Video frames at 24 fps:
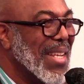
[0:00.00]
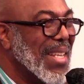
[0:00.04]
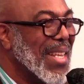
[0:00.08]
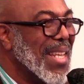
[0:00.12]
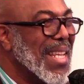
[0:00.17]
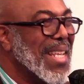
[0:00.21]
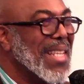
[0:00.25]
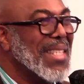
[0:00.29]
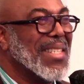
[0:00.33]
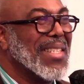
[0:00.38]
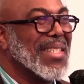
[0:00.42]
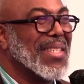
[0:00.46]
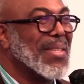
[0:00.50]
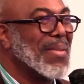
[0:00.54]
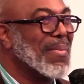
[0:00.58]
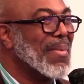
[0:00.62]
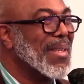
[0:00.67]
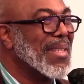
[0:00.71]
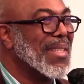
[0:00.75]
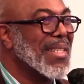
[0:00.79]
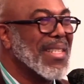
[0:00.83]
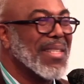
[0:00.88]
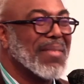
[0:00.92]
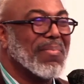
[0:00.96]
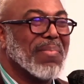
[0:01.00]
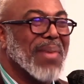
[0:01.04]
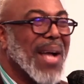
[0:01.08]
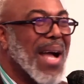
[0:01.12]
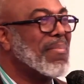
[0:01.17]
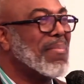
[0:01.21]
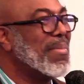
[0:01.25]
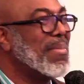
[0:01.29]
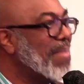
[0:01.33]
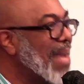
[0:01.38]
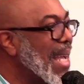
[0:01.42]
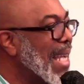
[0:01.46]
he just about just
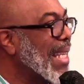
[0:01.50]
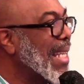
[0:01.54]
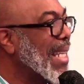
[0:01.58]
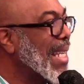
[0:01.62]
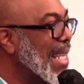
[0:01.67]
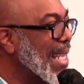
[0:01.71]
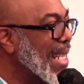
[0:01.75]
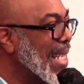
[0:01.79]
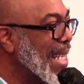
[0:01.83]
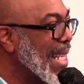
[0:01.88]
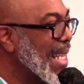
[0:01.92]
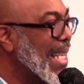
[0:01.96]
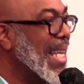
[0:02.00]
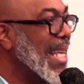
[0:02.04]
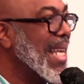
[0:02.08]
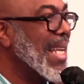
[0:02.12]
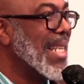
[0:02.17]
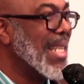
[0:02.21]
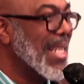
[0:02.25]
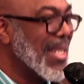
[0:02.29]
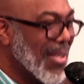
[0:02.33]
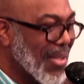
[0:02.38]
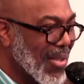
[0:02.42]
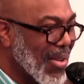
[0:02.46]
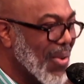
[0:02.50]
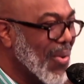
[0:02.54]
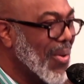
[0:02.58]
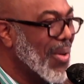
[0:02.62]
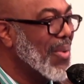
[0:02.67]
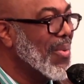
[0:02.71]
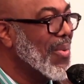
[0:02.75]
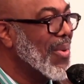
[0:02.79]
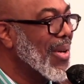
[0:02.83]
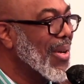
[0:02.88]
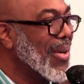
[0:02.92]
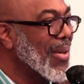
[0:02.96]
popping back in and let's go to
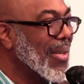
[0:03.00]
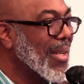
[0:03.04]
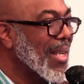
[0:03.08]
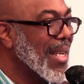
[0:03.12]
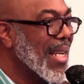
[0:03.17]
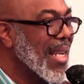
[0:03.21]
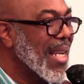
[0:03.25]
work.